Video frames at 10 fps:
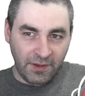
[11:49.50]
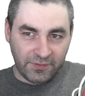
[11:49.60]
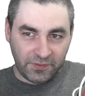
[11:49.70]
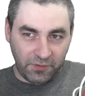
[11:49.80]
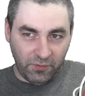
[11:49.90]

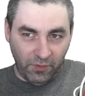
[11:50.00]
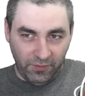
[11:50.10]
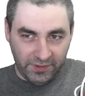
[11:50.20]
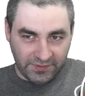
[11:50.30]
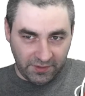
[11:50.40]
So all
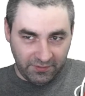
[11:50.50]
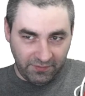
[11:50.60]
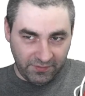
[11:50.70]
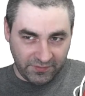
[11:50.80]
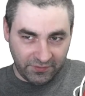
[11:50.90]
these other
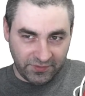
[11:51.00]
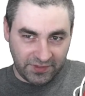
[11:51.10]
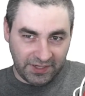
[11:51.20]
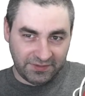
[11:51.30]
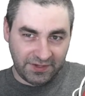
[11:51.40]
different solutions
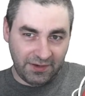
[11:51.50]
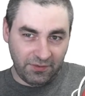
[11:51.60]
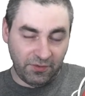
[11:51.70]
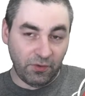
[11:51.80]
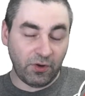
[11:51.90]
that I said
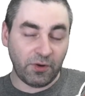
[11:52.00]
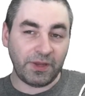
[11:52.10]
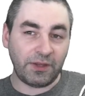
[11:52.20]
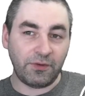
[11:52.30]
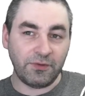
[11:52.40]
are no longer
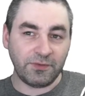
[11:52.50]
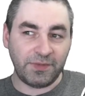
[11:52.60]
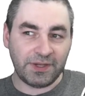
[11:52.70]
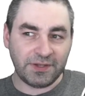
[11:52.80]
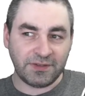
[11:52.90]
being used
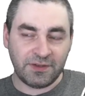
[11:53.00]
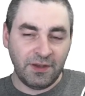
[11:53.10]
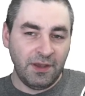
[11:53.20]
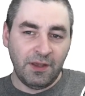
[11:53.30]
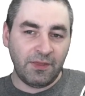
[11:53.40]
because
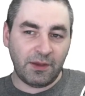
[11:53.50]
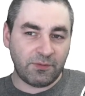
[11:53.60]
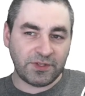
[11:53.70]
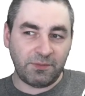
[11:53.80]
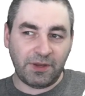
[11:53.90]
they
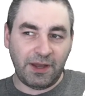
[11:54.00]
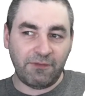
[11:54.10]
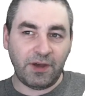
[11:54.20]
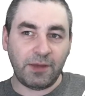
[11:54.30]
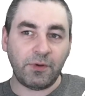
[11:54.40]
were simply not
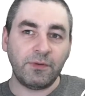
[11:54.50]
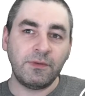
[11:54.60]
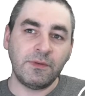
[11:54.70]
viable.